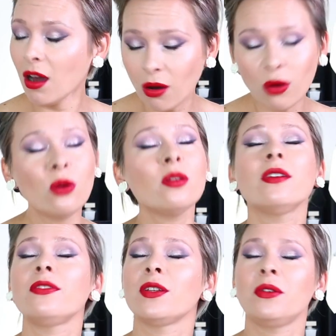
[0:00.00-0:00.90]
Oh,
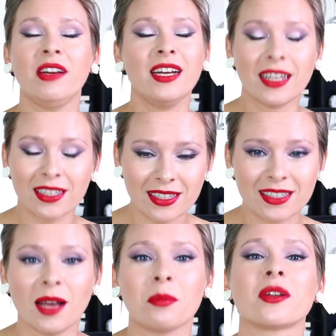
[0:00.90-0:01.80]
the Floridian
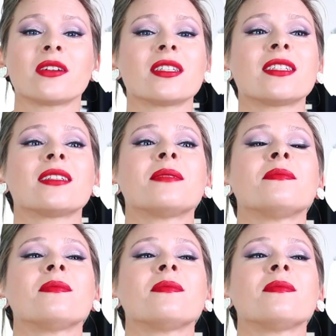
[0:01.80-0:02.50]
summers.